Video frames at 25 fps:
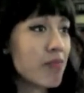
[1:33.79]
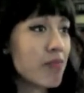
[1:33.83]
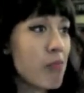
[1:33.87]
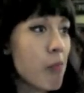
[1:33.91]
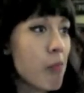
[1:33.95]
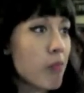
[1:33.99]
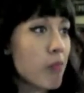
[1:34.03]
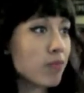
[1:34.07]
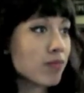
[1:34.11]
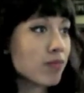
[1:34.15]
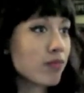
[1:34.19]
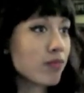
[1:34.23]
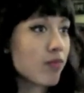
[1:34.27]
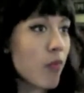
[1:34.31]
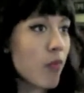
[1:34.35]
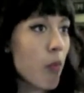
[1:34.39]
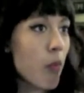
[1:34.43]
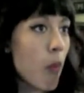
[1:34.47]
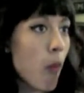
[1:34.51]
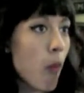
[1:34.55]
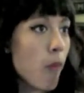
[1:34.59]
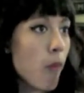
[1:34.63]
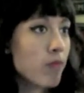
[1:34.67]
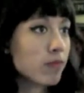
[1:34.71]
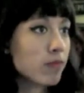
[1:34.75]
You were wrong
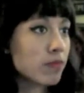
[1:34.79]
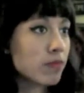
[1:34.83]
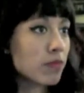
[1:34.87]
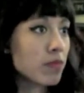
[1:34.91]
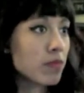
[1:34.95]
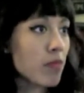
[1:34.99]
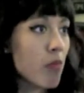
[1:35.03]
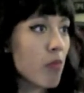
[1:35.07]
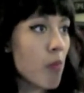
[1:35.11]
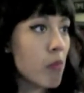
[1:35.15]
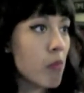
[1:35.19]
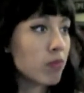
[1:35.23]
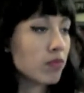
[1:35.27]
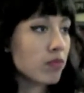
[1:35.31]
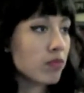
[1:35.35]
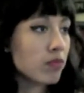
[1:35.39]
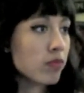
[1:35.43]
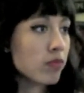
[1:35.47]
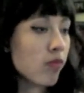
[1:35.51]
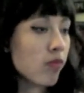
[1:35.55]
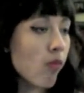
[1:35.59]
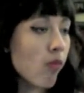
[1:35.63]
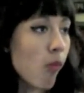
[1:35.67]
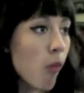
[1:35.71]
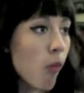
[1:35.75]
before. This place
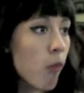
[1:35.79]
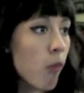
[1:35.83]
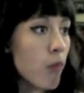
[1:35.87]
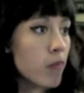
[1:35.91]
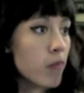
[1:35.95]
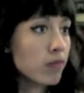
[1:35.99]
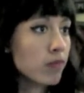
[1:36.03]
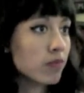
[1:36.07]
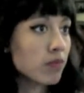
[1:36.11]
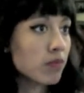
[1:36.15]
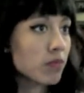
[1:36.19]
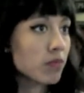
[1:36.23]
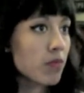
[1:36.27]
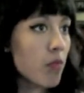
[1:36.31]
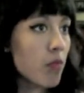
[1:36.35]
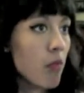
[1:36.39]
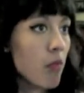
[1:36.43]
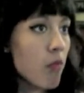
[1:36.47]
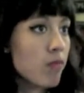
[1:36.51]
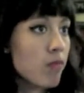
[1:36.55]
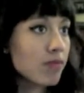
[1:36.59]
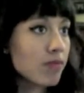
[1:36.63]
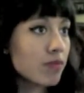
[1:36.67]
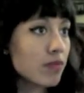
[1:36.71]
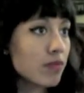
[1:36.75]
isn't too big to protect.
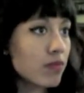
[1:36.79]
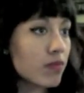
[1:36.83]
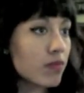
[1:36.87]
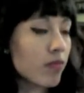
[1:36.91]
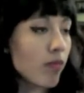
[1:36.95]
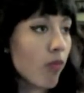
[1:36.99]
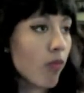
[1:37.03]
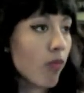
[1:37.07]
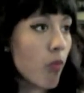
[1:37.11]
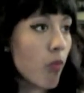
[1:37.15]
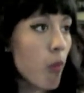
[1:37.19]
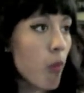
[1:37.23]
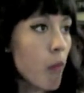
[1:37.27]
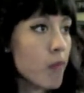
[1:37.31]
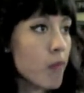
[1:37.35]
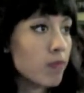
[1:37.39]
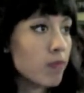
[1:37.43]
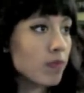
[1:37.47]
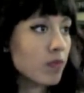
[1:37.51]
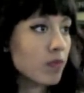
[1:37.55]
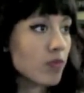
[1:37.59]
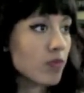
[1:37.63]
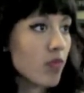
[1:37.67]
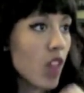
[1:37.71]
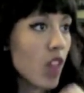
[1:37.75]
You need to
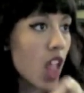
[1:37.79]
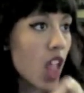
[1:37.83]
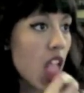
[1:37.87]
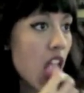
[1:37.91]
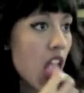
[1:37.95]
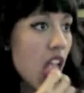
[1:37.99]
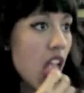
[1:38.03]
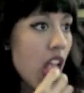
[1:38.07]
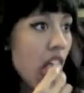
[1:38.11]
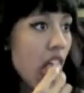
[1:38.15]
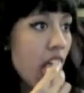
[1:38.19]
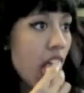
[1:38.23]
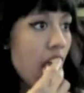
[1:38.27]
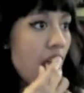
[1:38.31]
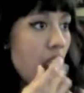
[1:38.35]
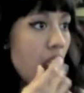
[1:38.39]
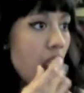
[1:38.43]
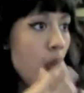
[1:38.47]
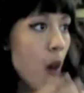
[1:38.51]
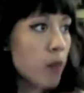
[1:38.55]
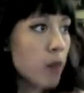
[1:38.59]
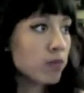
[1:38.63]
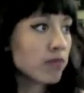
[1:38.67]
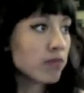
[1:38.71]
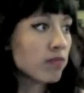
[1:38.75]
stay back and
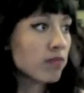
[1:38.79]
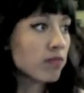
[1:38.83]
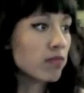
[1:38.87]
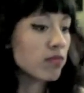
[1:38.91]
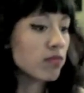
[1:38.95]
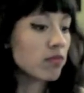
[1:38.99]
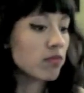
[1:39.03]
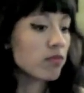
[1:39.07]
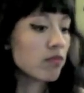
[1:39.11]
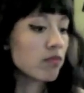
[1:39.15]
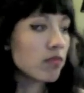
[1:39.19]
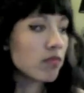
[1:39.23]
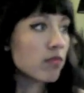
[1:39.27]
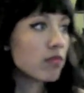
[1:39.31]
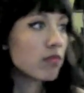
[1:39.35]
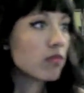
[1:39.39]
help protect it.